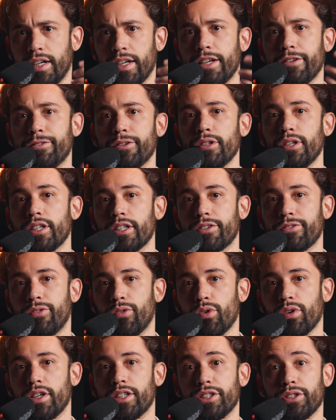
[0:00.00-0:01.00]
If you look
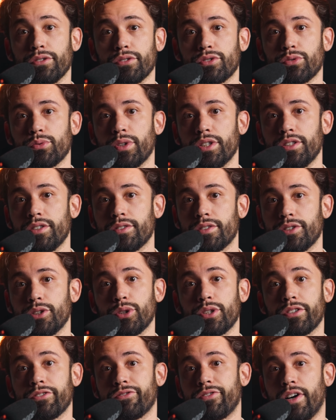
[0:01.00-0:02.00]
for a used one, you
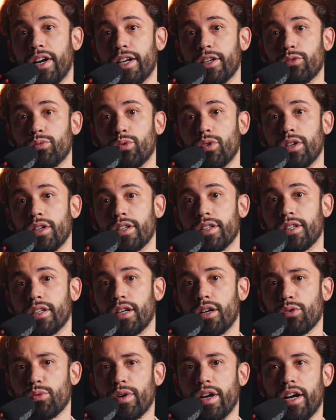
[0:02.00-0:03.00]
can find one
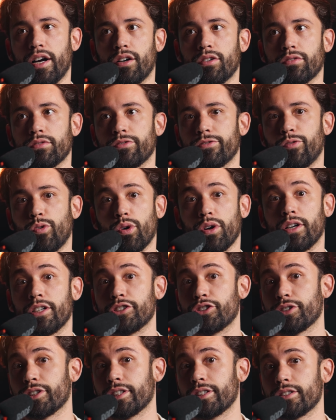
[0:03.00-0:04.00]
around
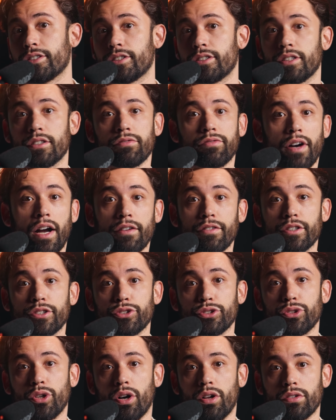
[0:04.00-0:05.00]
$400 to
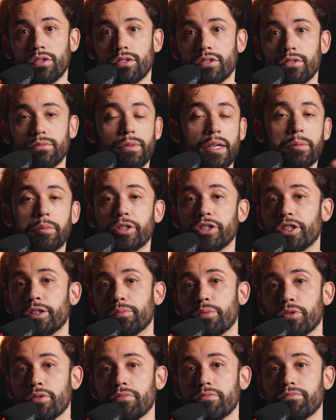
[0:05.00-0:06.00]
$500, maybe
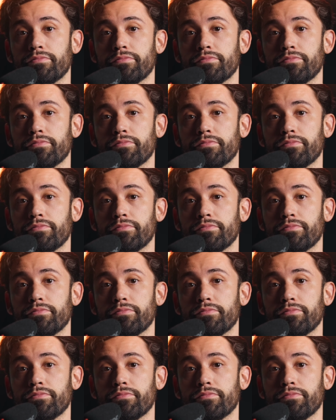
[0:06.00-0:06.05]
cheaper.